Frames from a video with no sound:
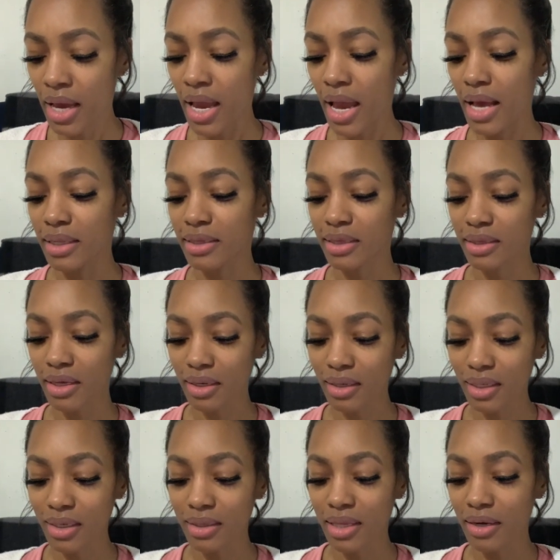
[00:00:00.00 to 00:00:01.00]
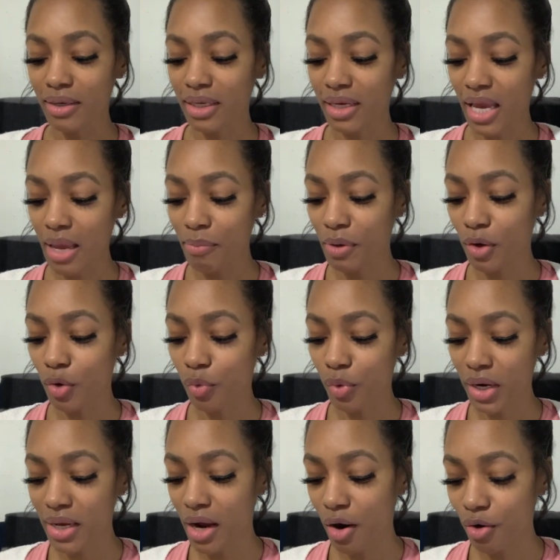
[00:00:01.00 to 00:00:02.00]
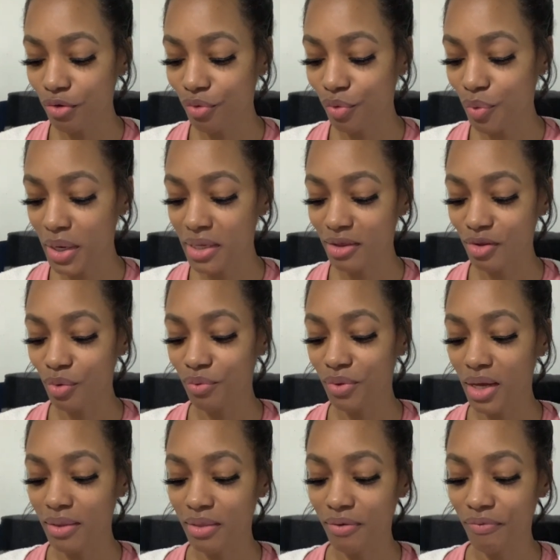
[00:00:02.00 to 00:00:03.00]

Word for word: And suddenly there came a great earthquake earthquake so that the